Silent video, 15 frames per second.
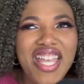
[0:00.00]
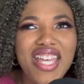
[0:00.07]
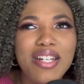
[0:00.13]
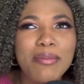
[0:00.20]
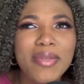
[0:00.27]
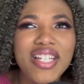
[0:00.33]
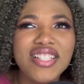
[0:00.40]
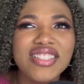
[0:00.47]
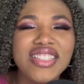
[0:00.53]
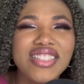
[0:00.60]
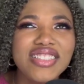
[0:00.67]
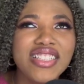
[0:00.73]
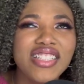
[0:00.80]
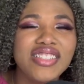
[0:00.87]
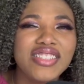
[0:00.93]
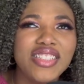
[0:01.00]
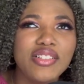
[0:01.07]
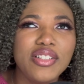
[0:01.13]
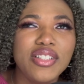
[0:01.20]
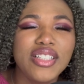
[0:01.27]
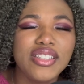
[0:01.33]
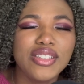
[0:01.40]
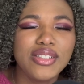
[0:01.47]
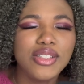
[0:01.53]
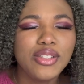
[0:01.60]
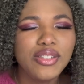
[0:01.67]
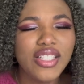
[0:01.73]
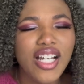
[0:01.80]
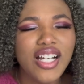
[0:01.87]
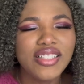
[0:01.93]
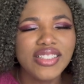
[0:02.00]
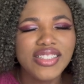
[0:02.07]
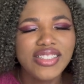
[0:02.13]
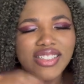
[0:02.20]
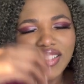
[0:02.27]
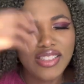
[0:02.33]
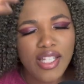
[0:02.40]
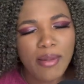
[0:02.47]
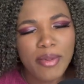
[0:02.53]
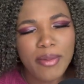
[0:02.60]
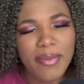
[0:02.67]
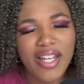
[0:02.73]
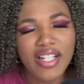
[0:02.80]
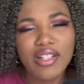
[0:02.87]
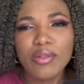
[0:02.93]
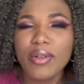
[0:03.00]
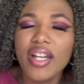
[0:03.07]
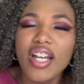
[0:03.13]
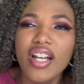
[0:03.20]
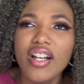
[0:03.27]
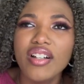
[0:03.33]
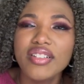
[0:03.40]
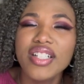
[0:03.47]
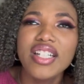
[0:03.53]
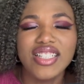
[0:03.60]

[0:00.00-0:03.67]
And it makes sense considering that the 2000s is coming back around